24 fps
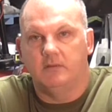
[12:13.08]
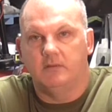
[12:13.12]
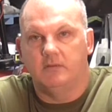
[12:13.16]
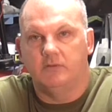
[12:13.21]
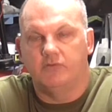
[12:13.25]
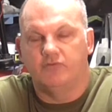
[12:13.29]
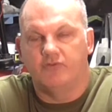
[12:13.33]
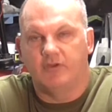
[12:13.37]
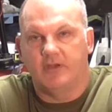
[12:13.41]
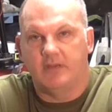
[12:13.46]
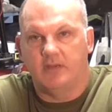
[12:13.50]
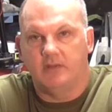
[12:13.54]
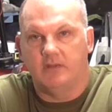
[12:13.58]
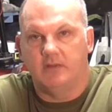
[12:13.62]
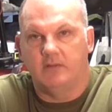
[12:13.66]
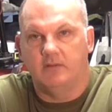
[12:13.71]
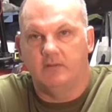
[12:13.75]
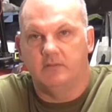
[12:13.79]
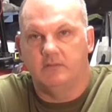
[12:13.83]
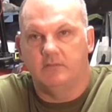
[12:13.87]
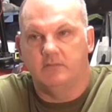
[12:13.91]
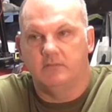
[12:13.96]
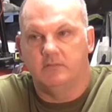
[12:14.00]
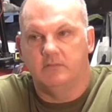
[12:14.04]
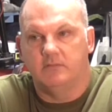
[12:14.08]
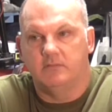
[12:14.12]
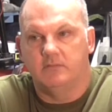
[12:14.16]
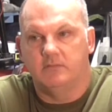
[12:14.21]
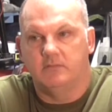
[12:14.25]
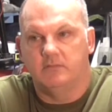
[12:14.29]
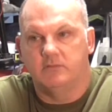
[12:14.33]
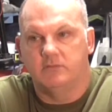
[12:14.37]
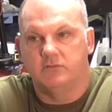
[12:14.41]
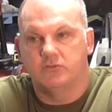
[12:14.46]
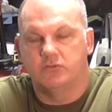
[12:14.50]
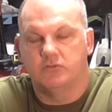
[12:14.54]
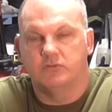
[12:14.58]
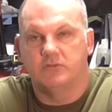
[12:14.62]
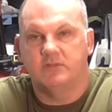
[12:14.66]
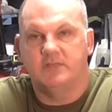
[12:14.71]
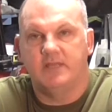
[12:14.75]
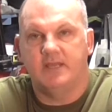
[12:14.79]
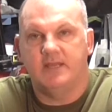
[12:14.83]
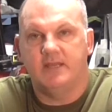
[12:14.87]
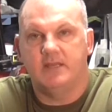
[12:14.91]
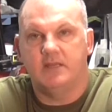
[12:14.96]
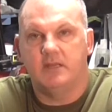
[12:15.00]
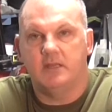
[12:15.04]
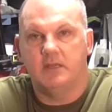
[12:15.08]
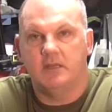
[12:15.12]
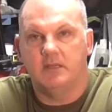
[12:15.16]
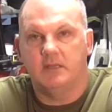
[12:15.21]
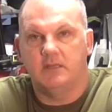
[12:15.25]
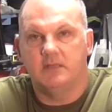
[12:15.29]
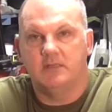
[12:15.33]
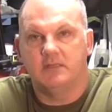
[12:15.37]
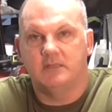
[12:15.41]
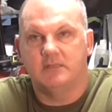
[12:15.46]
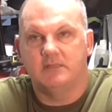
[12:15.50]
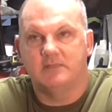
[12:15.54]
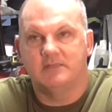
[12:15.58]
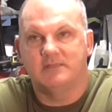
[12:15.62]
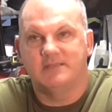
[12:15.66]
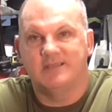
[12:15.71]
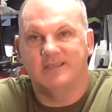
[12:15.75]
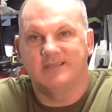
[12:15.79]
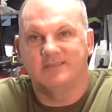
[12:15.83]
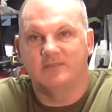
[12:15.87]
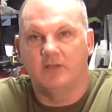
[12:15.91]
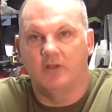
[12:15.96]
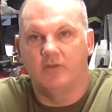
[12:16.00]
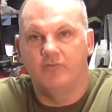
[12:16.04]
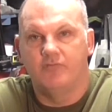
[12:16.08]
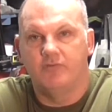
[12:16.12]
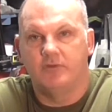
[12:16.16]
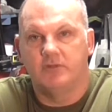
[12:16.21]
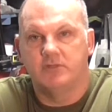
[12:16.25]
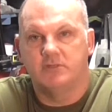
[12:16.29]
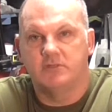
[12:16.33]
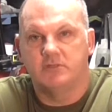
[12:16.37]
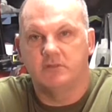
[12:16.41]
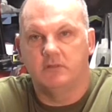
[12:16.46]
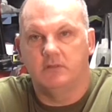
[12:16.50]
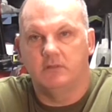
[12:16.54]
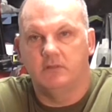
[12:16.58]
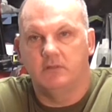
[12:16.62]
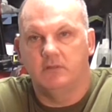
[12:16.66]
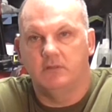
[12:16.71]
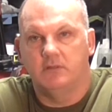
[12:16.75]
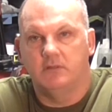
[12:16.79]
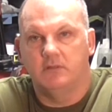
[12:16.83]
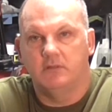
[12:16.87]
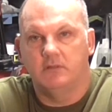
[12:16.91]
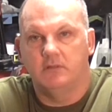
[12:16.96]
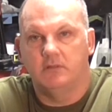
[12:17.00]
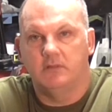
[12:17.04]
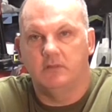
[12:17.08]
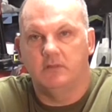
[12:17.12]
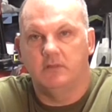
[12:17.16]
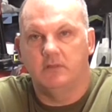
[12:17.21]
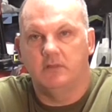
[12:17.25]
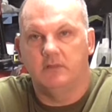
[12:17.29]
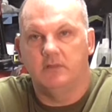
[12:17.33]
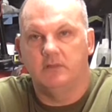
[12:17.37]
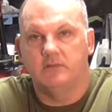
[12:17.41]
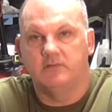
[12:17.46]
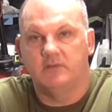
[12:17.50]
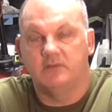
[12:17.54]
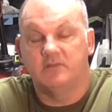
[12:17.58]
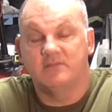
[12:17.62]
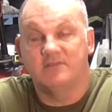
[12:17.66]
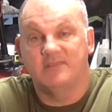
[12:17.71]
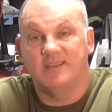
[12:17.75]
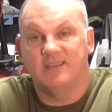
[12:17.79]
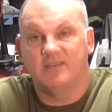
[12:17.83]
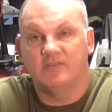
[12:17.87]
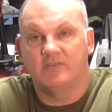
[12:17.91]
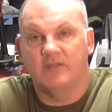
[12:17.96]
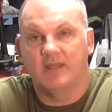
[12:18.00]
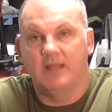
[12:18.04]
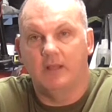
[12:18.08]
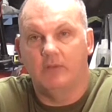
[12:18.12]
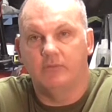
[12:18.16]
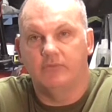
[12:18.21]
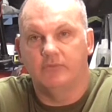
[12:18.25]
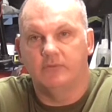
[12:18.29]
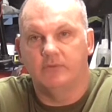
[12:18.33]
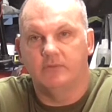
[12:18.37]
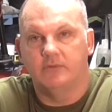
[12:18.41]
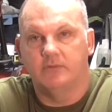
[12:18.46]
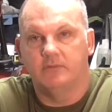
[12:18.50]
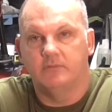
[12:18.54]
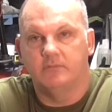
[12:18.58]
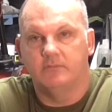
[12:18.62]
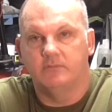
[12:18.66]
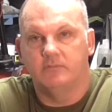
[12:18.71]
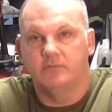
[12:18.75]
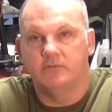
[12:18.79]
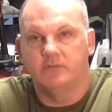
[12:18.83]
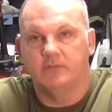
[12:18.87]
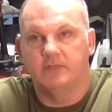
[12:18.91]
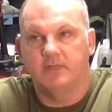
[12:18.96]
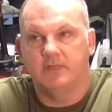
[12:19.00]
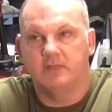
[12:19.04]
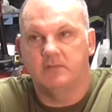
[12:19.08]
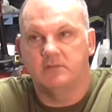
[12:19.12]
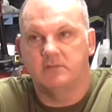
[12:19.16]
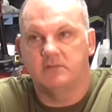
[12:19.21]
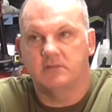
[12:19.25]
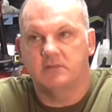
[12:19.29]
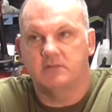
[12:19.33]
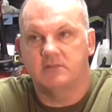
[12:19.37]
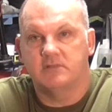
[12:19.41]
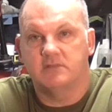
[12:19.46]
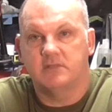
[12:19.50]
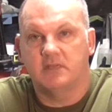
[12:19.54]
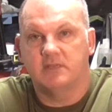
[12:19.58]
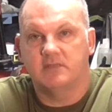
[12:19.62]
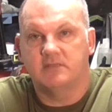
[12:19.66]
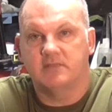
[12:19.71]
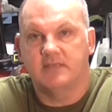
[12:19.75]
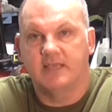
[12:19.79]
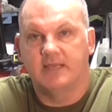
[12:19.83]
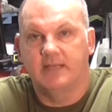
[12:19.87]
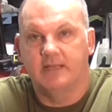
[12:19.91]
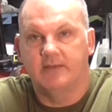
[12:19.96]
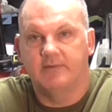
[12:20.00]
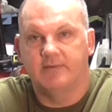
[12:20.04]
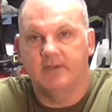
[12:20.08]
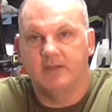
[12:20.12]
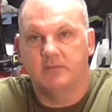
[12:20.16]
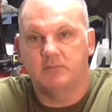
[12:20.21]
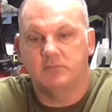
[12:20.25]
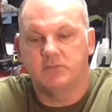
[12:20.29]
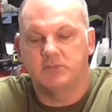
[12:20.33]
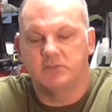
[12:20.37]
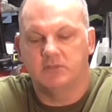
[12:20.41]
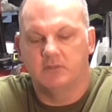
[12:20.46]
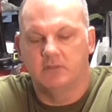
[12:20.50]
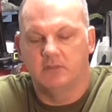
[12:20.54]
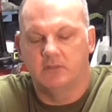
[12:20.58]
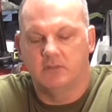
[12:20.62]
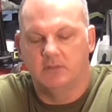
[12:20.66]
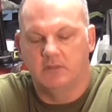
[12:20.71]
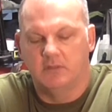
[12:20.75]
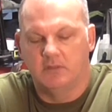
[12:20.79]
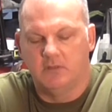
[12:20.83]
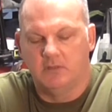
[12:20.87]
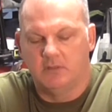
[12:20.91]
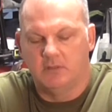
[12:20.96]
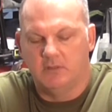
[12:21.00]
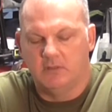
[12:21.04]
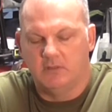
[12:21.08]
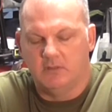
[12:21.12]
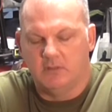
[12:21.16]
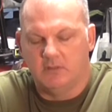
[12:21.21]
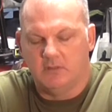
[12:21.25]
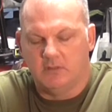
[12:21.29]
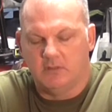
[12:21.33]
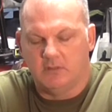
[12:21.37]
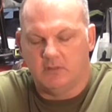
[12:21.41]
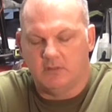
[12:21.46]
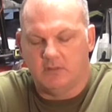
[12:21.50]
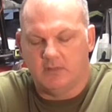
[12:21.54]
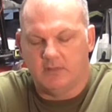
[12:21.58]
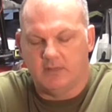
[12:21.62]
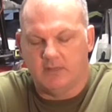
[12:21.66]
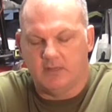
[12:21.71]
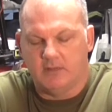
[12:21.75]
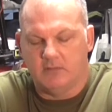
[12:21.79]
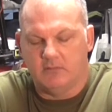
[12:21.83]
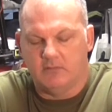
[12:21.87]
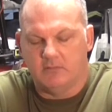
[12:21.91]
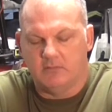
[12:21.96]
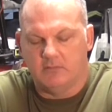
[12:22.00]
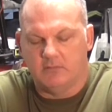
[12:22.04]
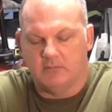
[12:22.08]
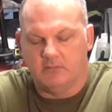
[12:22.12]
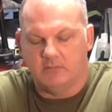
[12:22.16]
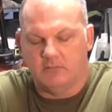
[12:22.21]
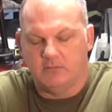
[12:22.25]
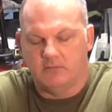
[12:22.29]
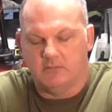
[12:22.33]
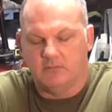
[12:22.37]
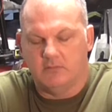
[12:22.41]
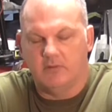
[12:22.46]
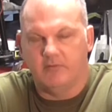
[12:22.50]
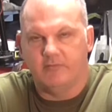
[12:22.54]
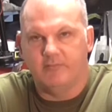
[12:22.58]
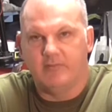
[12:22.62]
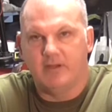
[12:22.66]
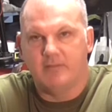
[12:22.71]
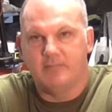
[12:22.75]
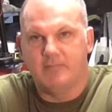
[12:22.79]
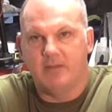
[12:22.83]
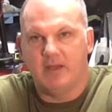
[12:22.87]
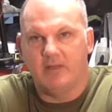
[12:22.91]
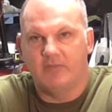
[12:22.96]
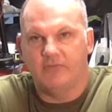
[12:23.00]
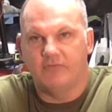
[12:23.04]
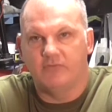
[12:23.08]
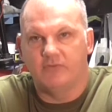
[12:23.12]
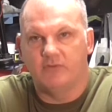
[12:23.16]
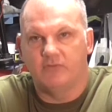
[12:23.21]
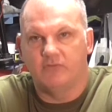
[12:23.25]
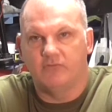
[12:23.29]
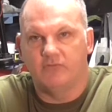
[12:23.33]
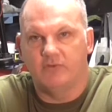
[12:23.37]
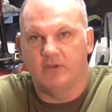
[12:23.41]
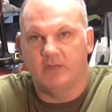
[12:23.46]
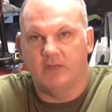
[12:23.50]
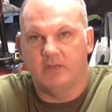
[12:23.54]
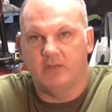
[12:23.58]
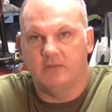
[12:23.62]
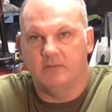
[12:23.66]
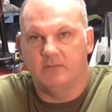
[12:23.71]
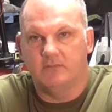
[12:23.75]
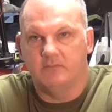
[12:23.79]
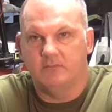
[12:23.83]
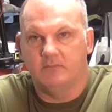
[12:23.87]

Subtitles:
drink. So 10 600s is 6,000. So there's 6 kilograms. Now, if my maths is right,